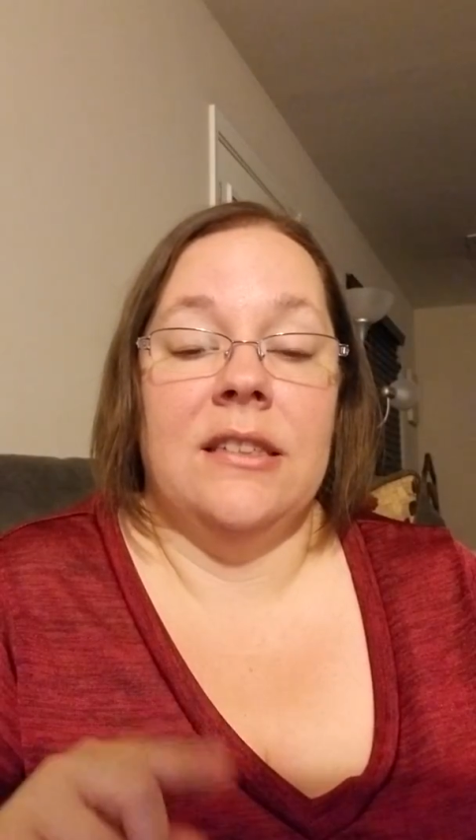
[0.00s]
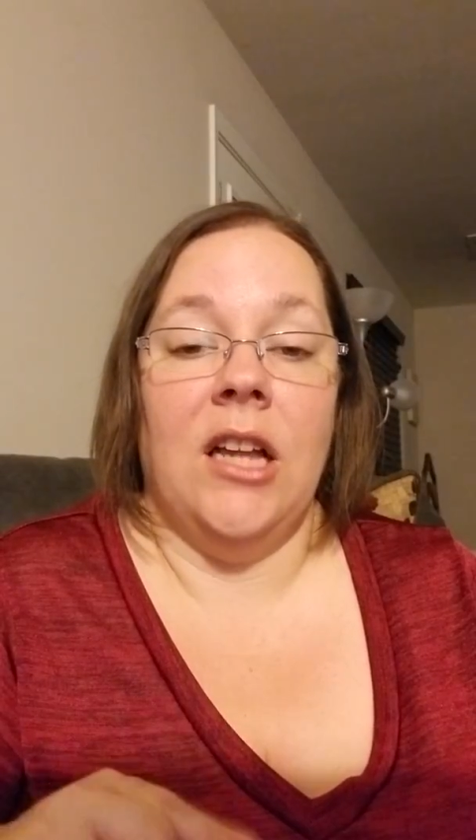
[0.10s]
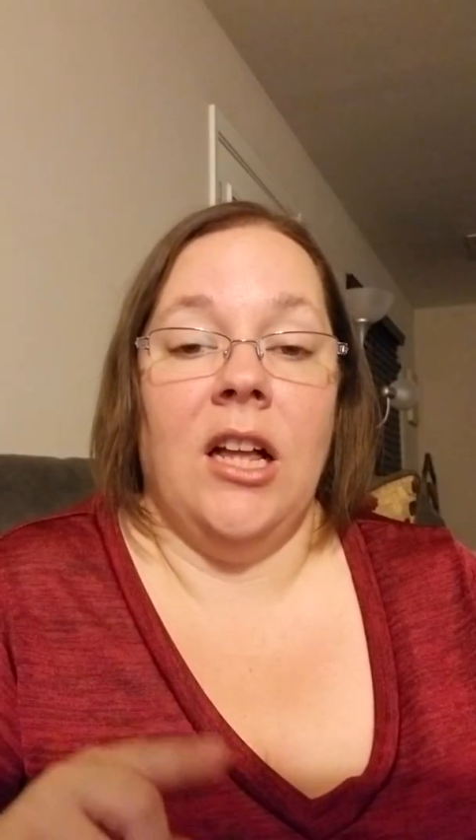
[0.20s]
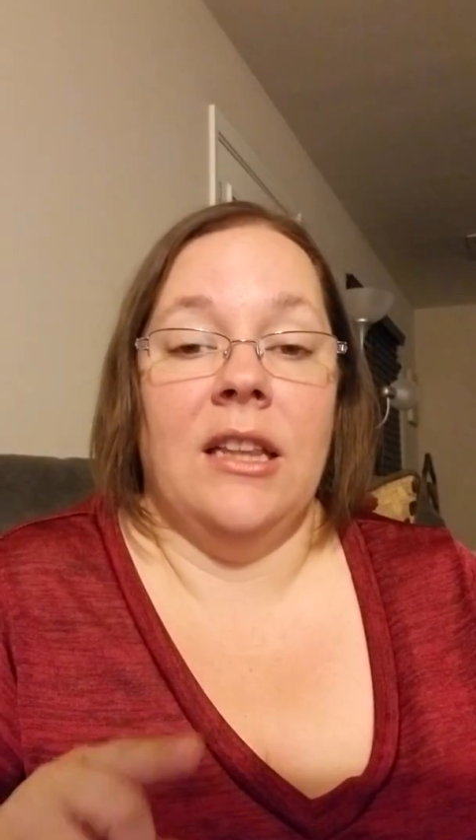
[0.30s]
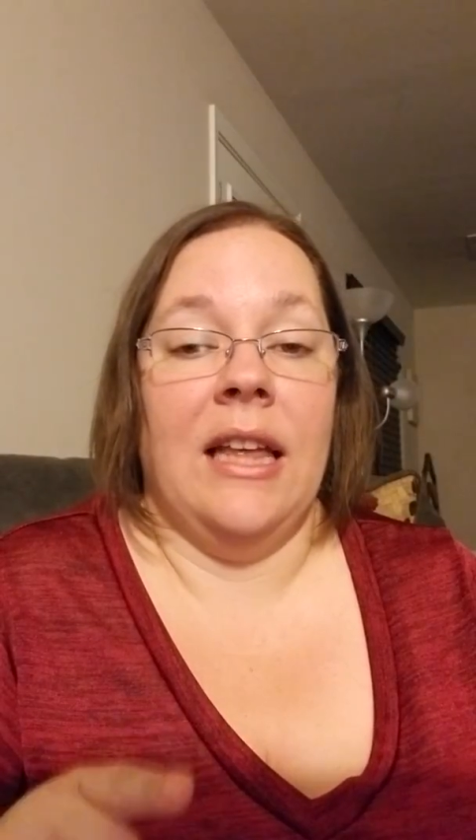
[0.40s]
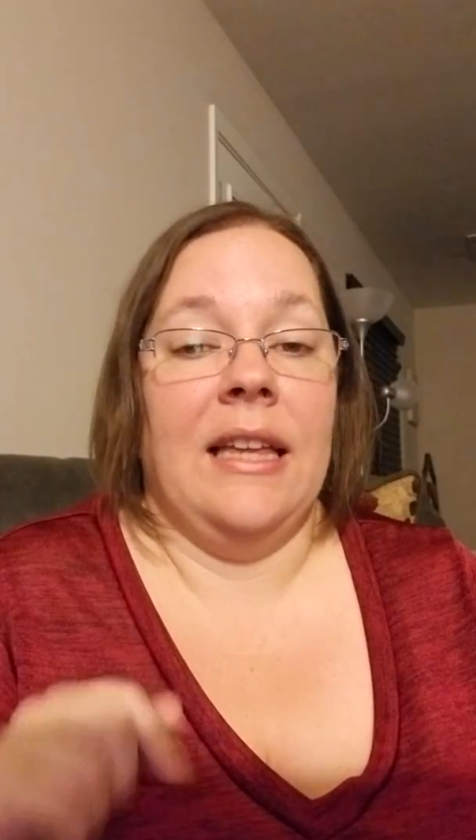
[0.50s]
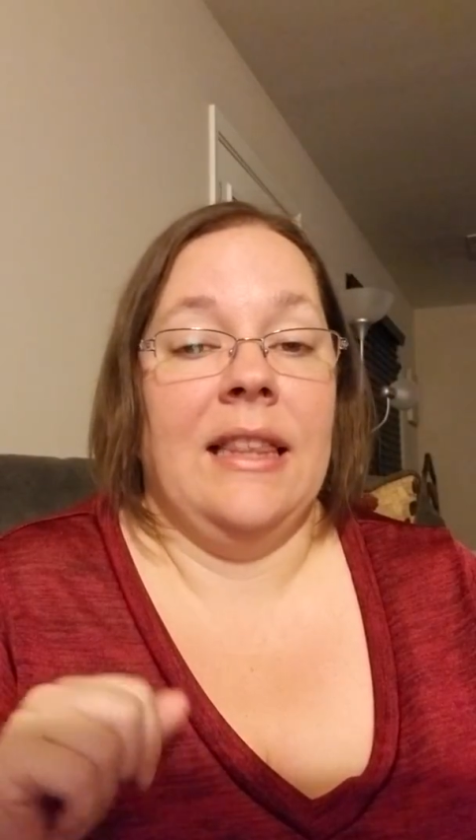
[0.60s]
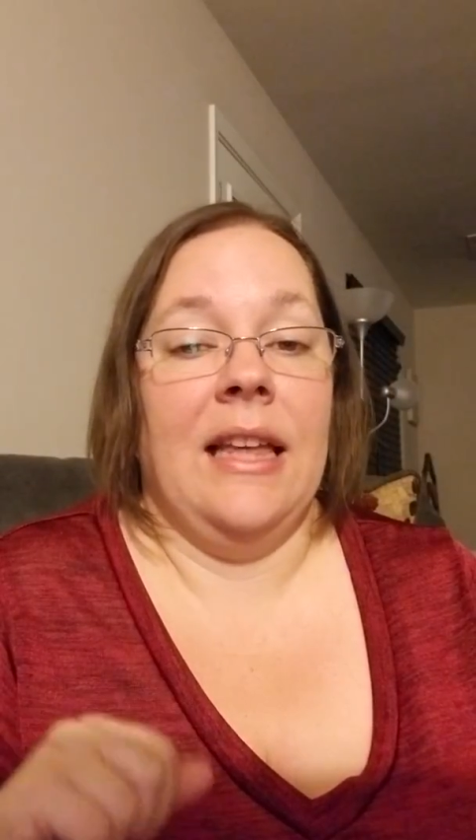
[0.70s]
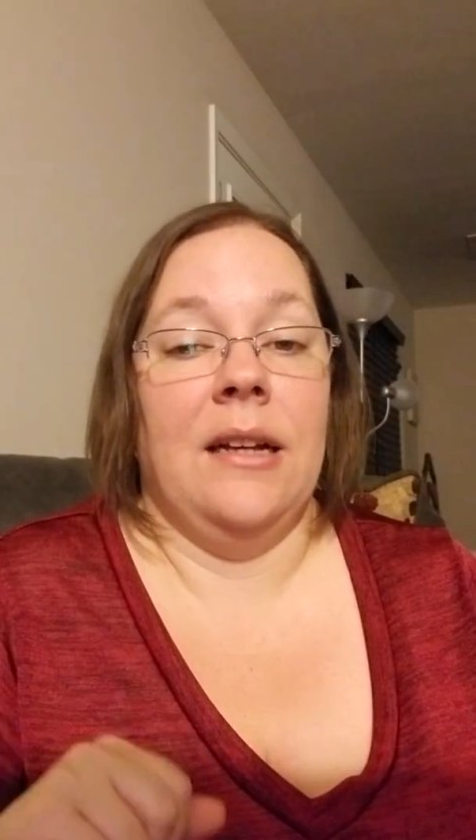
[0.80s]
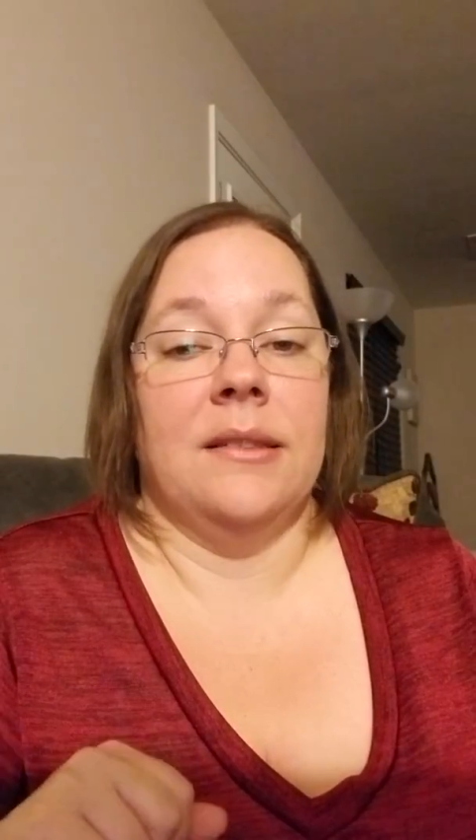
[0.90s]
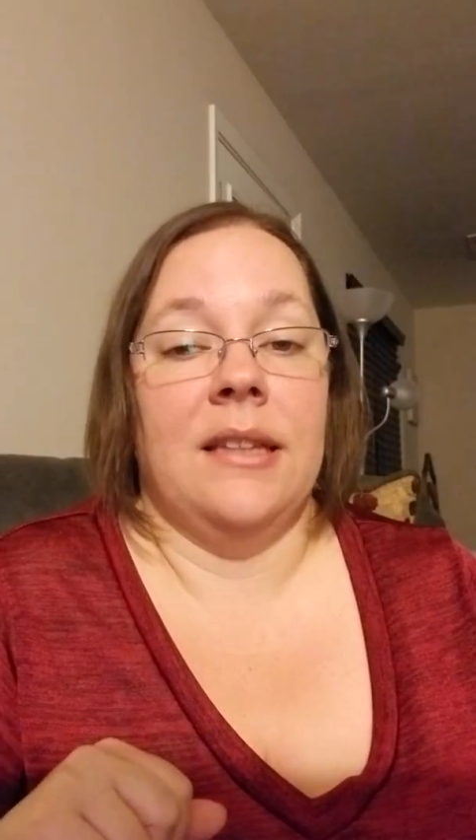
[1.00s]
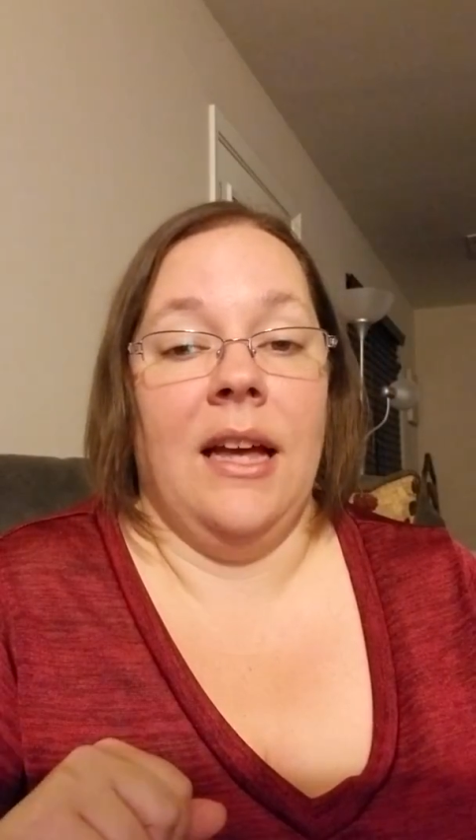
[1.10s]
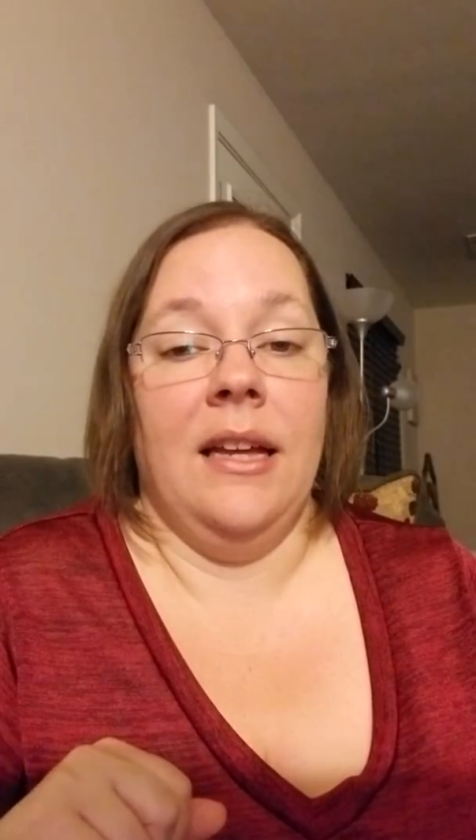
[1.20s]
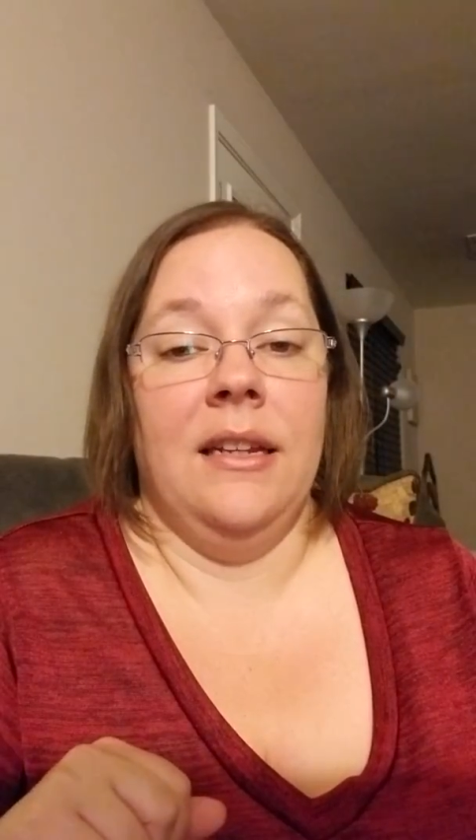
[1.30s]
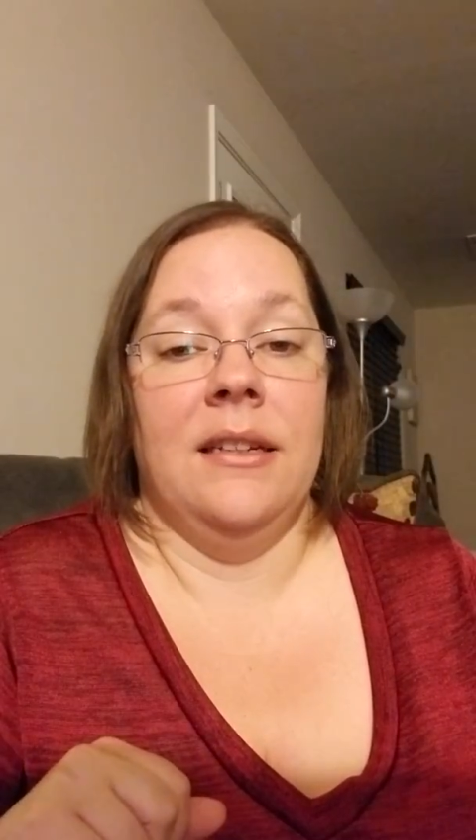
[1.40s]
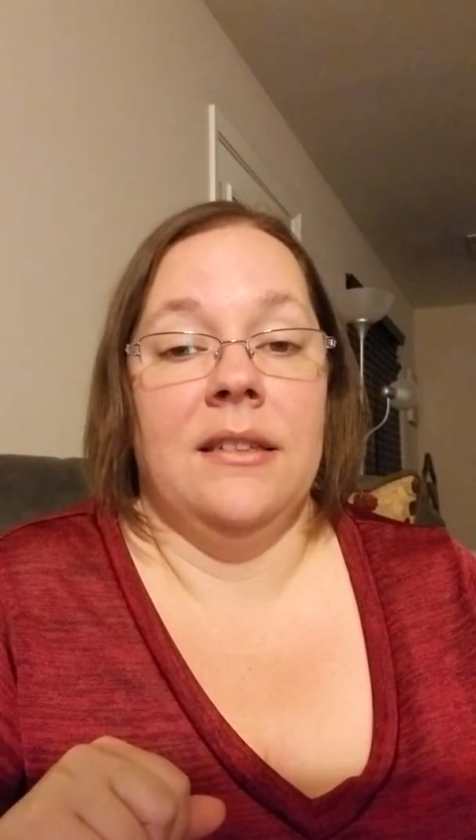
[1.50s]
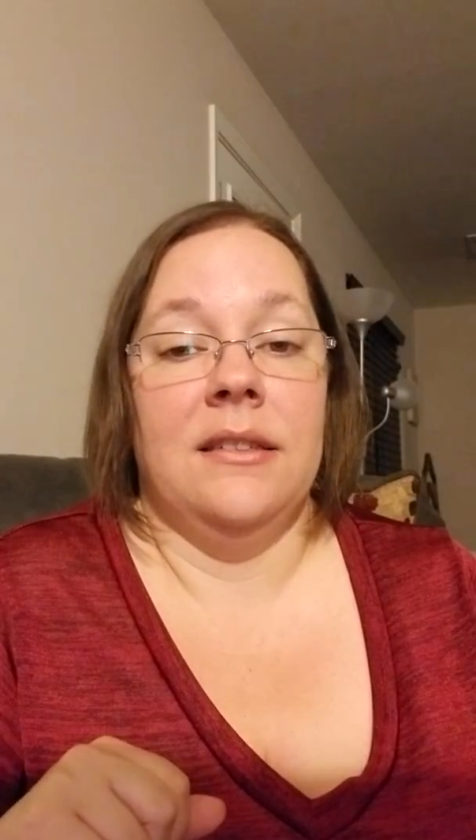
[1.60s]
not like the outside.